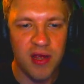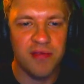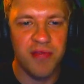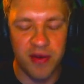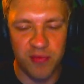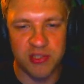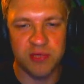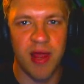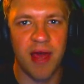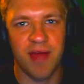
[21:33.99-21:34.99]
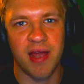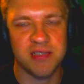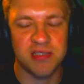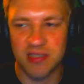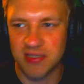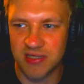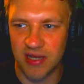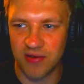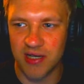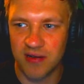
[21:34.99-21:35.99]
Then once we have access to this
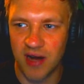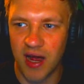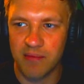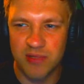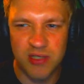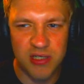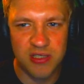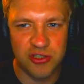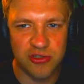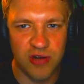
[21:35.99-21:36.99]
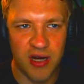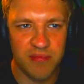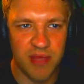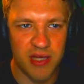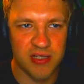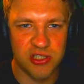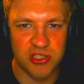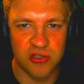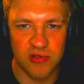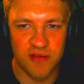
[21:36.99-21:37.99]
down here, I'm going to try to make it
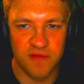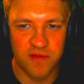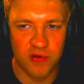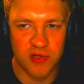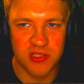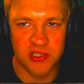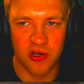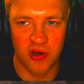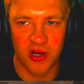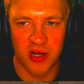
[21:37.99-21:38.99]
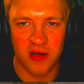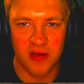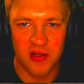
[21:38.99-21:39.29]
solely focus on